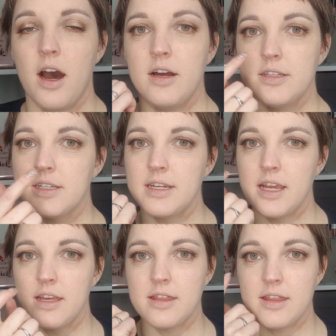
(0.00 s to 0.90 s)

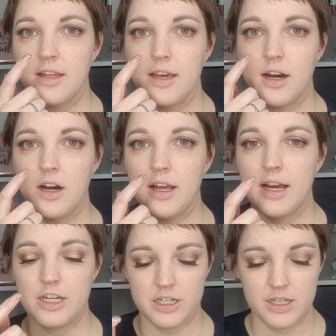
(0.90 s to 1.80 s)
underneath the
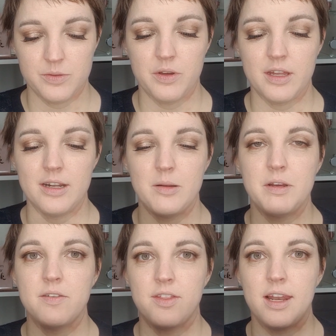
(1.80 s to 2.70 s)
eyelashes with a little
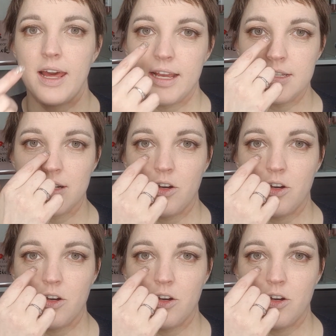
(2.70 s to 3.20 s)
bit of the lace